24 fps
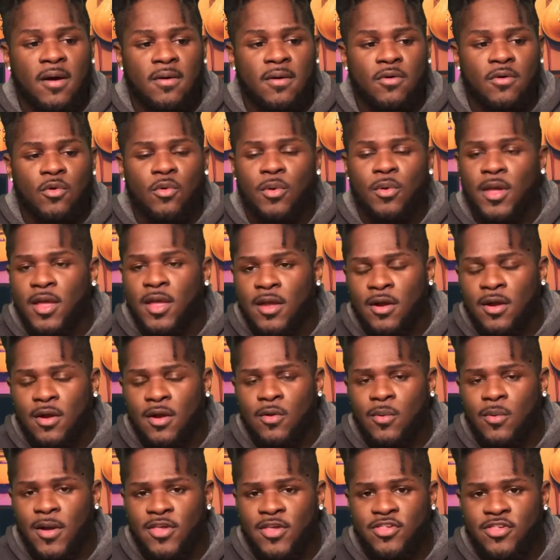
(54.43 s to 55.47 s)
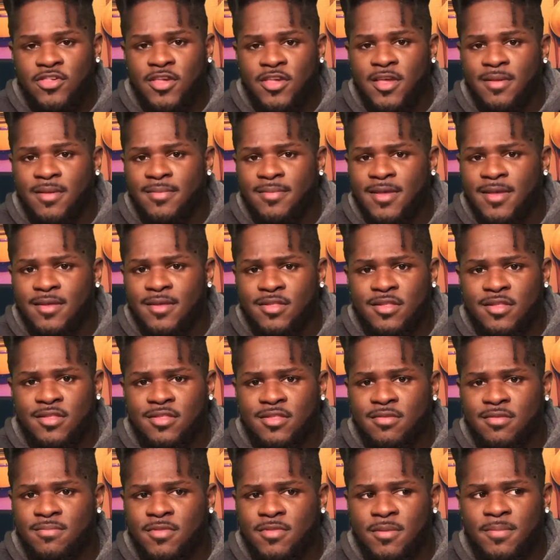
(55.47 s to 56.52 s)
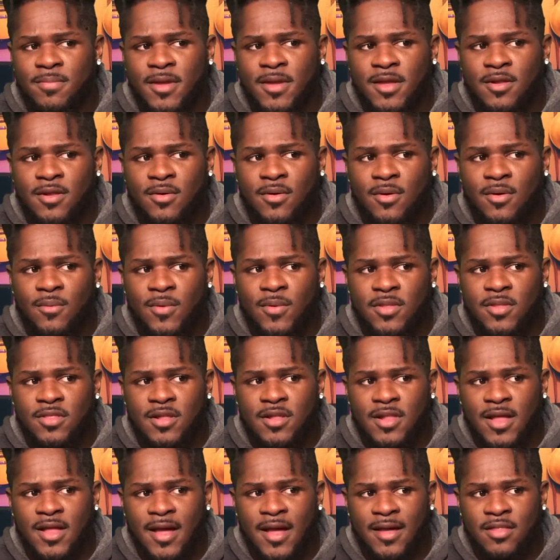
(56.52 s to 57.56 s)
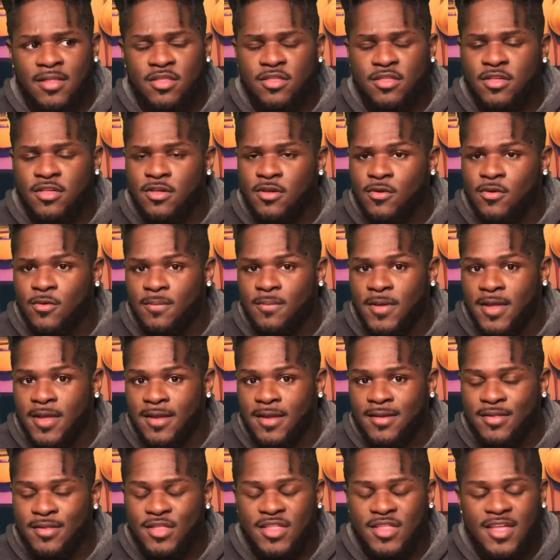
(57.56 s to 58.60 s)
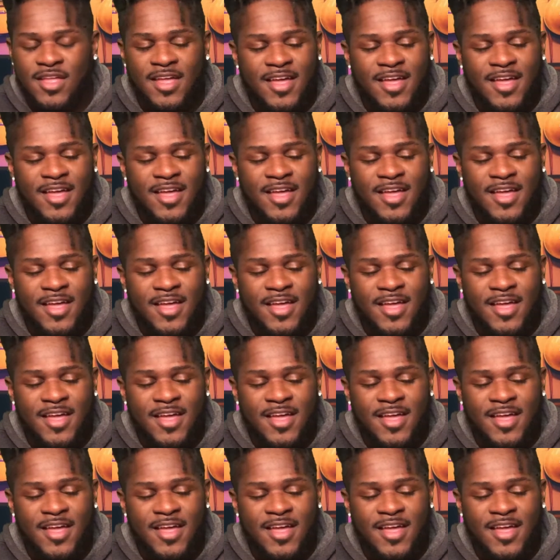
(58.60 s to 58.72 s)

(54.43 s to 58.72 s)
queer or questioning, because there's some debate on what the last Q means,